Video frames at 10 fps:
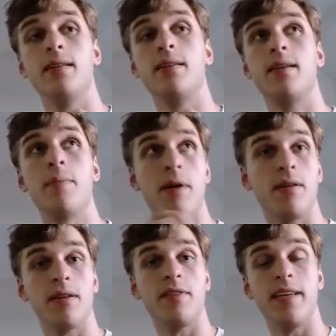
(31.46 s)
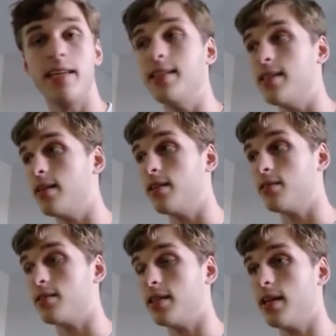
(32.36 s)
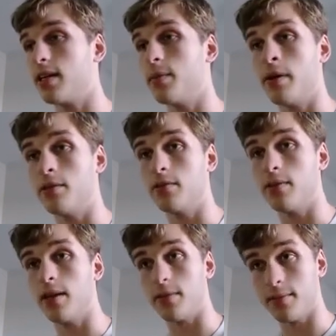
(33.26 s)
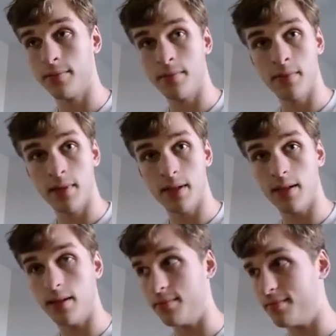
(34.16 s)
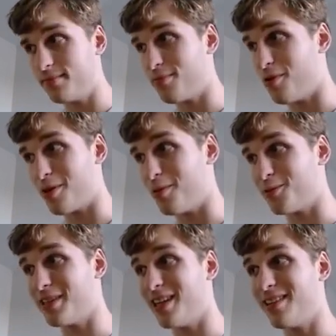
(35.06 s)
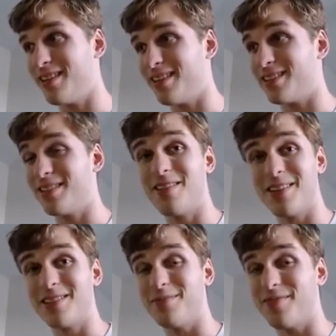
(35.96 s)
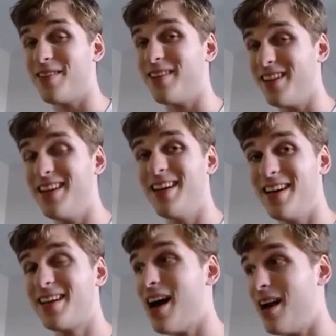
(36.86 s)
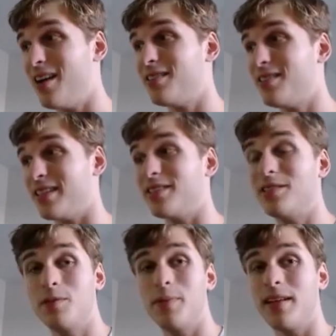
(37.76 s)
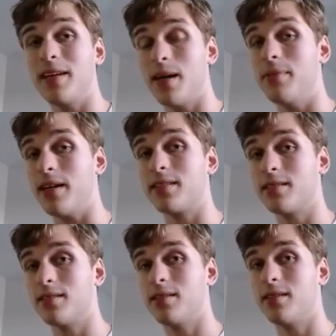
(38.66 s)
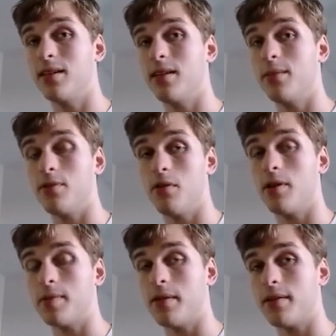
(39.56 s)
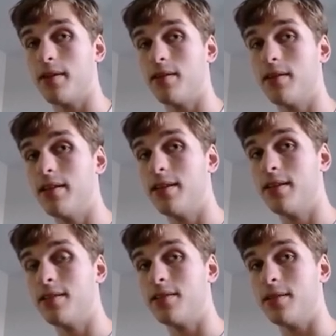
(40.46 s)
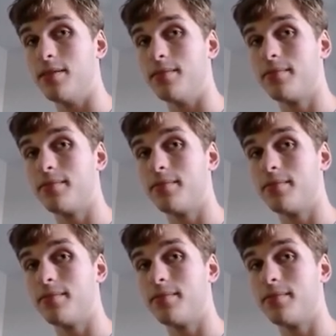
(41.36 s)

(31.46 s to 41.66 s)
comparatively easy to understand compared to other um, programs written out there because there are some very con- like stupidly complex um, programs out there. So